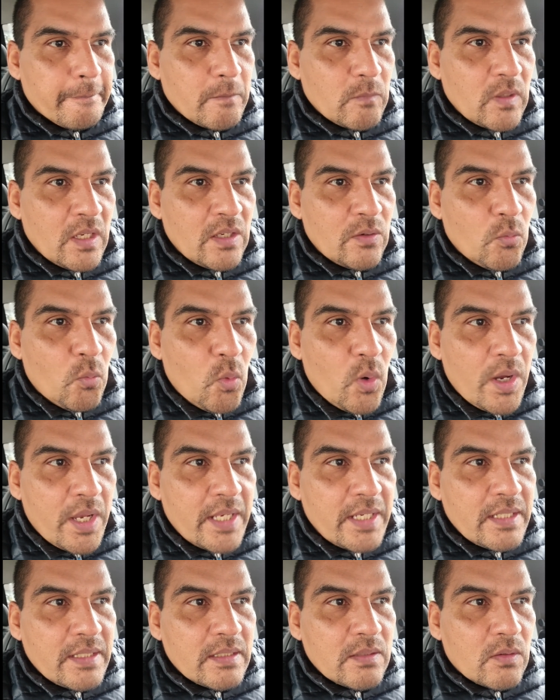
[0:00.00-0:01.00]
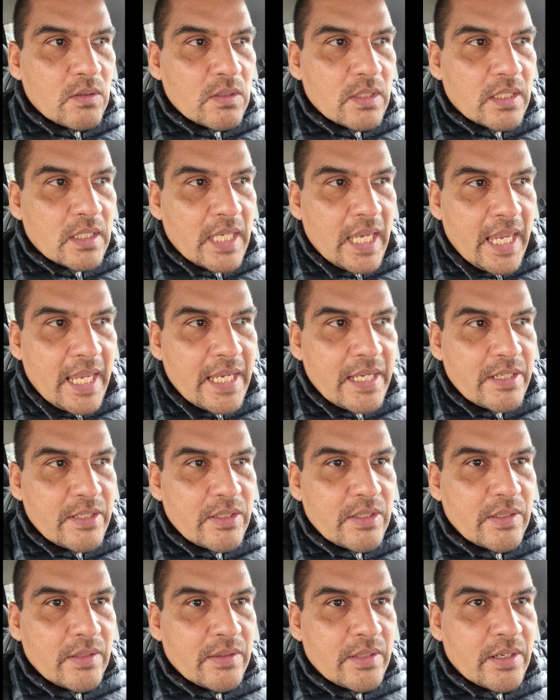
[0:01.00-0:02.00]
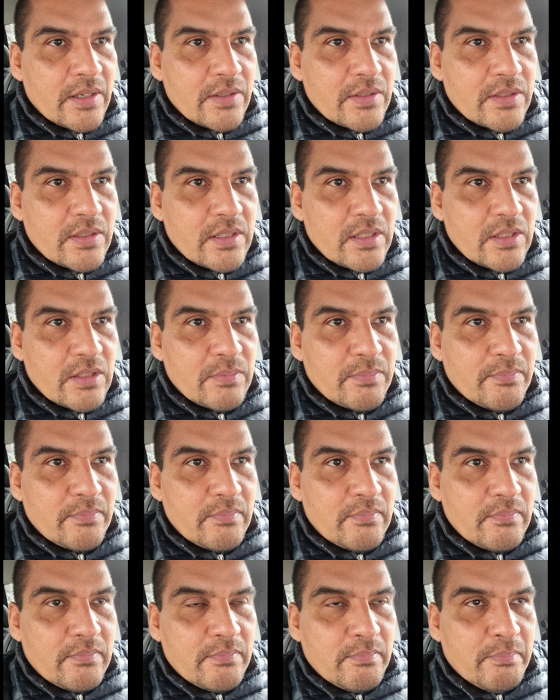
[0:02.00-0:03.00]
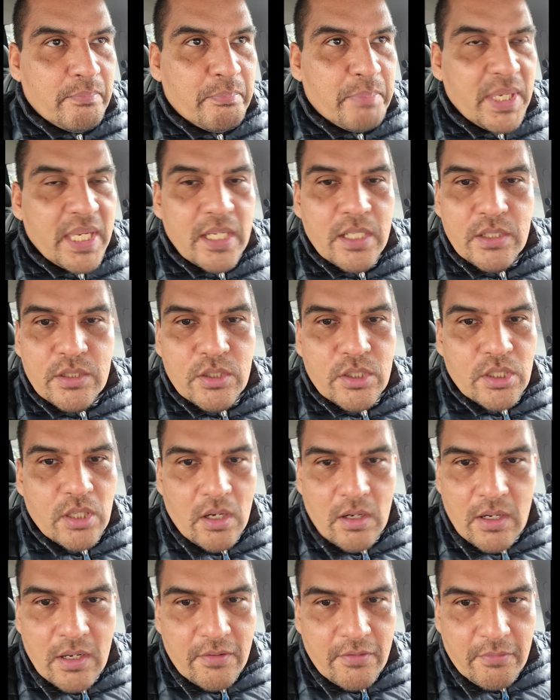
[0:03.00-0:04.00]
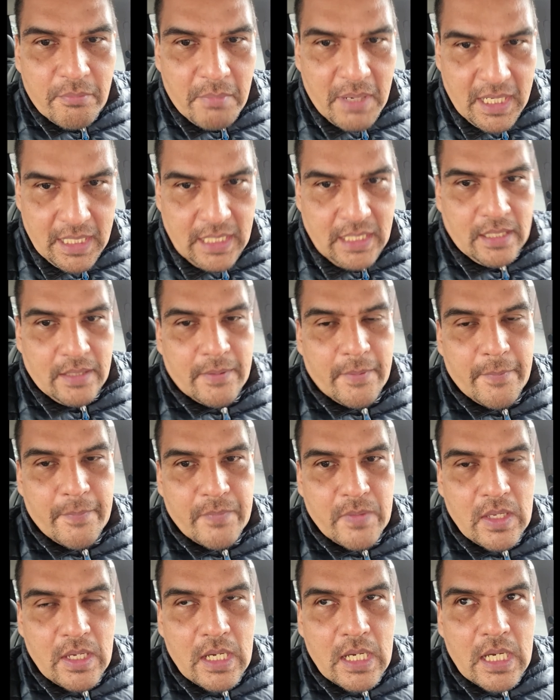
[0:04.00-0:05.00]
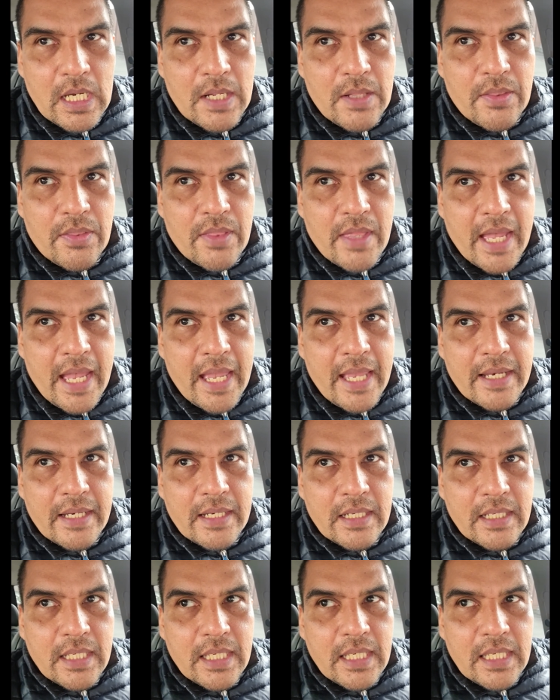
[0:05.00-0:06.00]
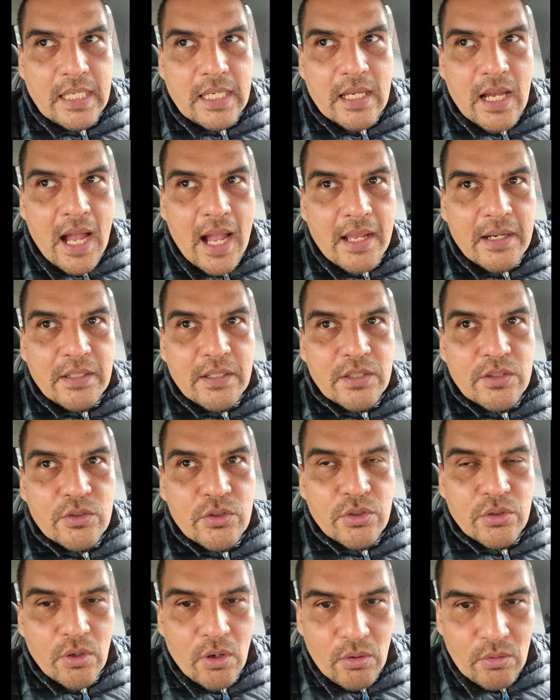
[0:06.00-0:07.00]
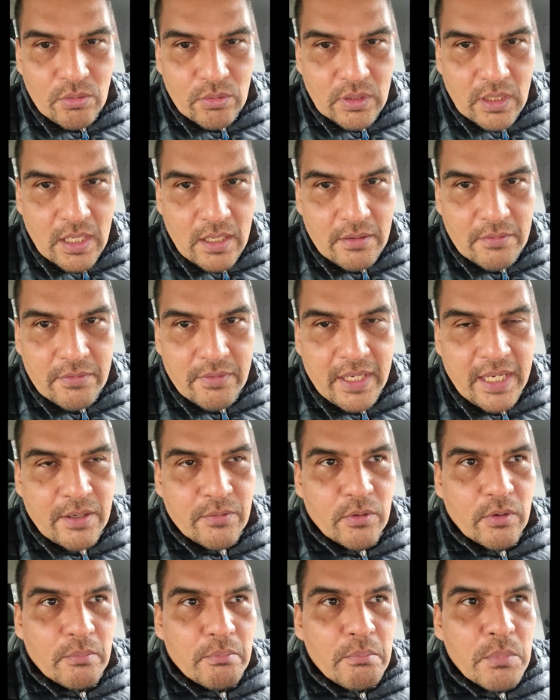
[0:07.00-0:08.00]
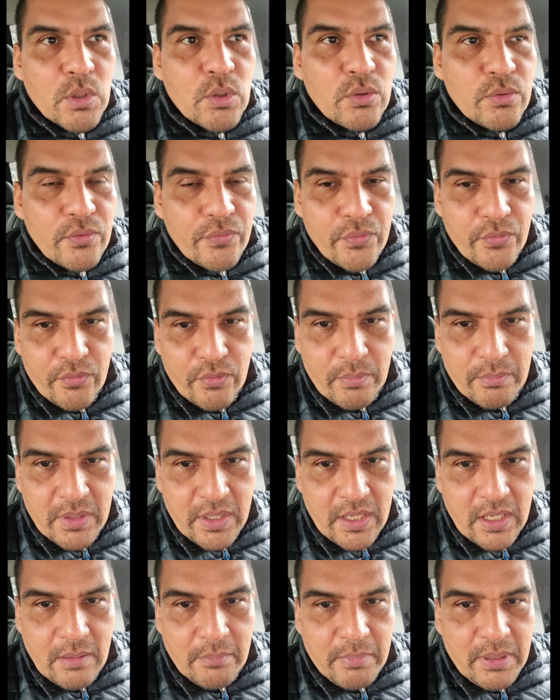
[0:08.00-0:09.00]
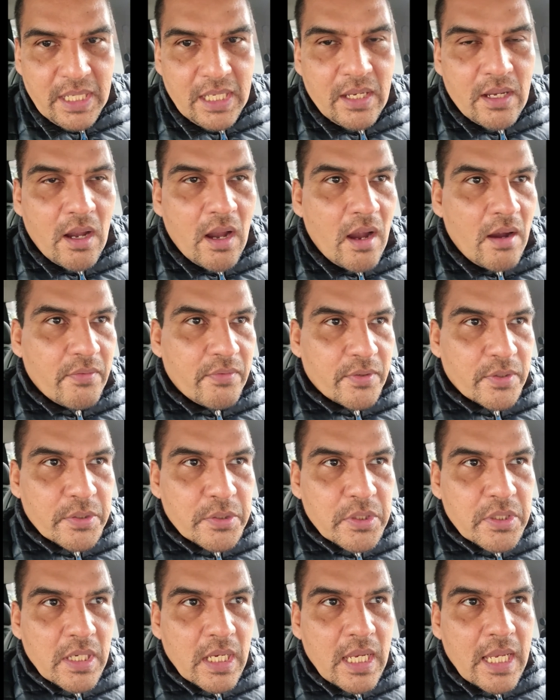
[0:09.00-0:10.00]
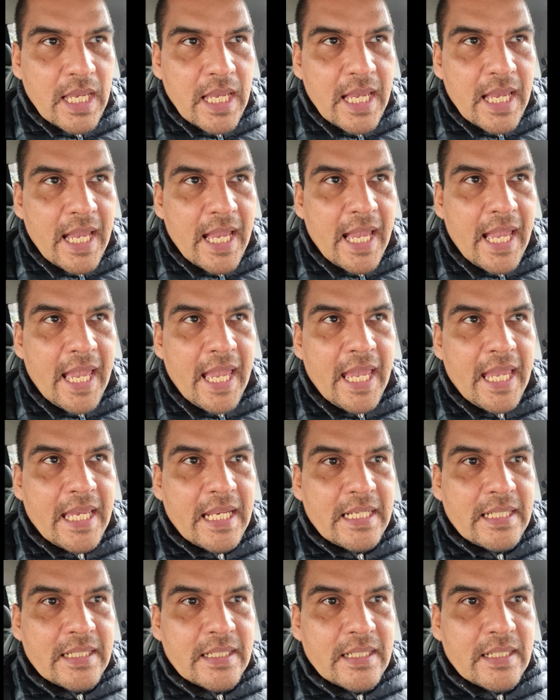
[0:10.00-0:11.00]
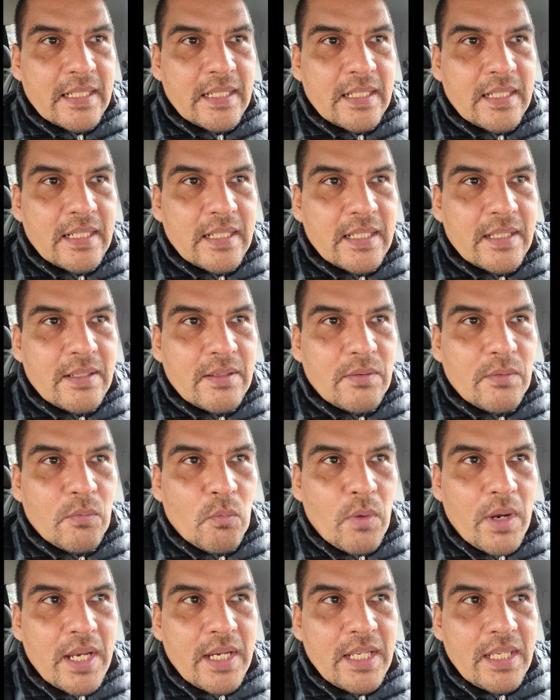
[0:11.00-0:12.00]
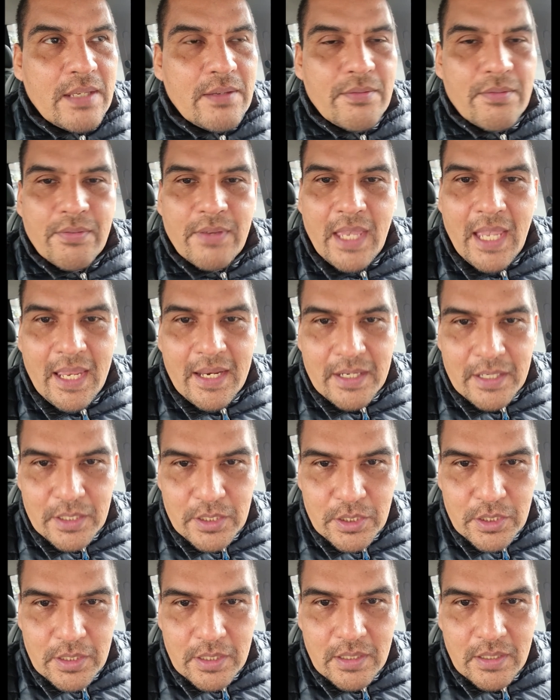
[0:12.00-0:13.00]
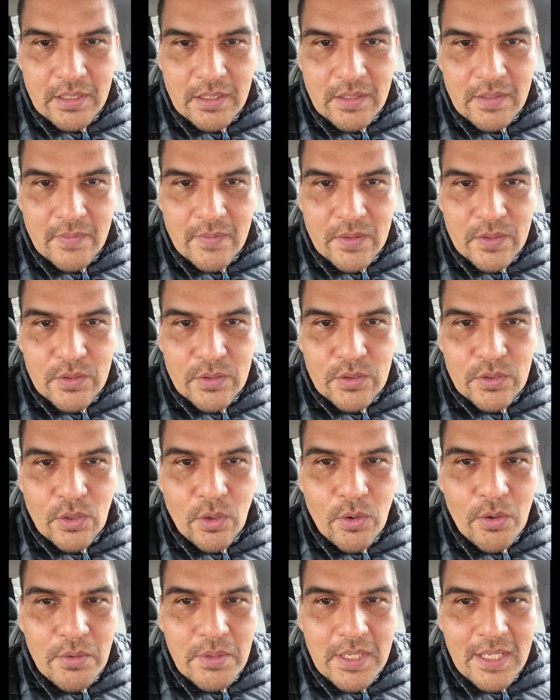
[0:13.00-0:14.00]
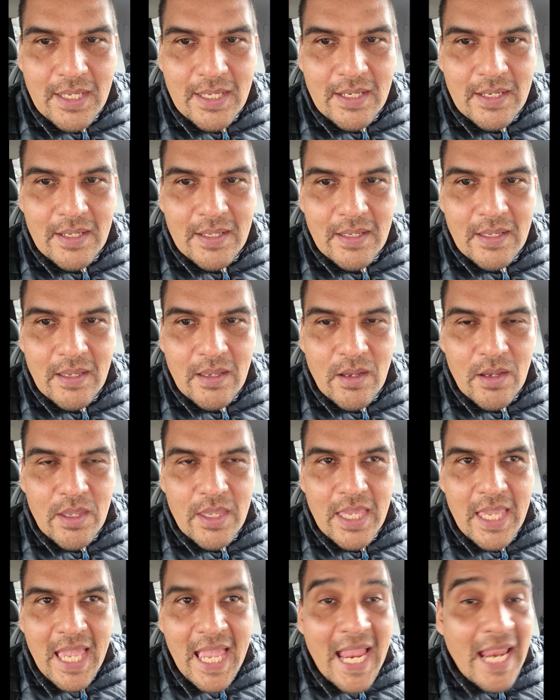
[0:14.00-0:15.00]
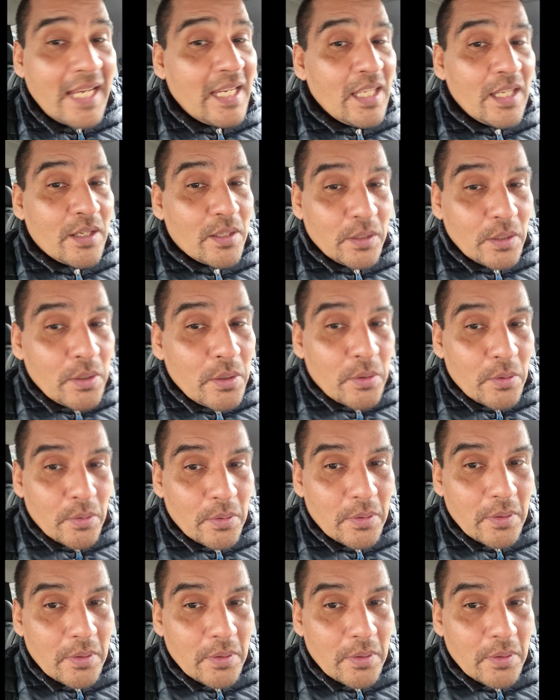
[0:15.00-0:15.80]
In one case, there's this big chunk of money that he got control of and removed from the company coffers, and when he vanished, so did any clue